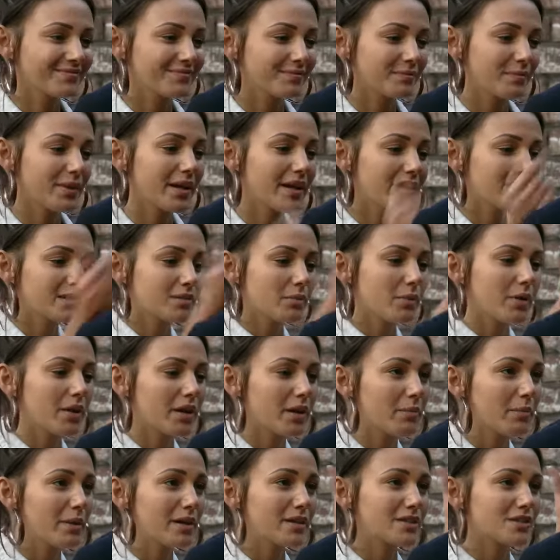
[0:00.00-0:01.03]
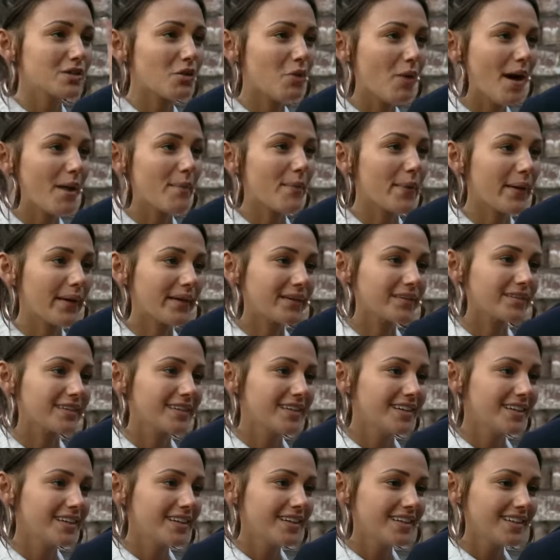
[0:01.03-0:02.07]
Peter, we're going to be so happy.
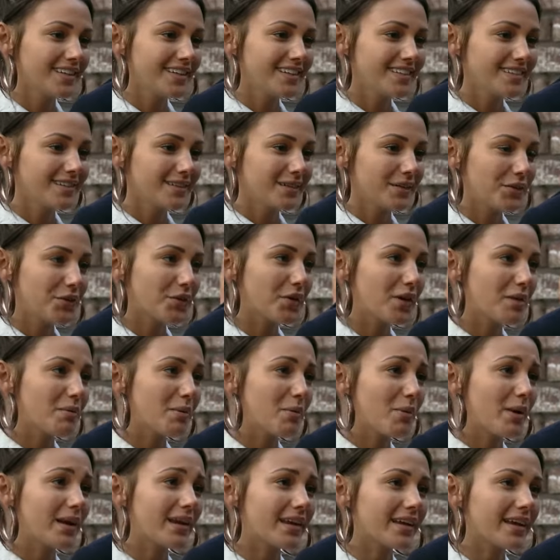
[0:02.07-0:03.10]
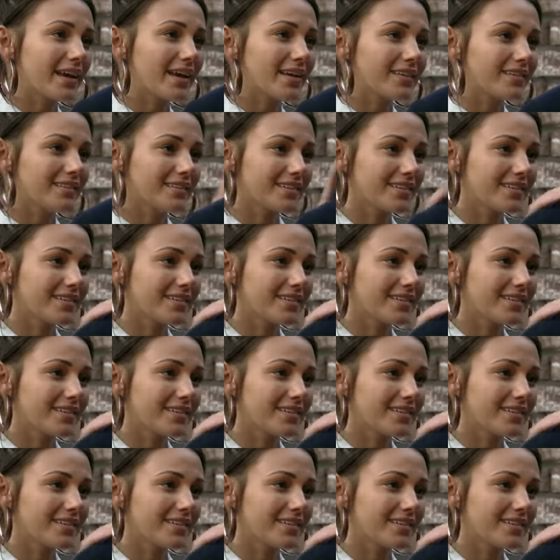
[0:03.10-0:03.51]
And you're going to be well again.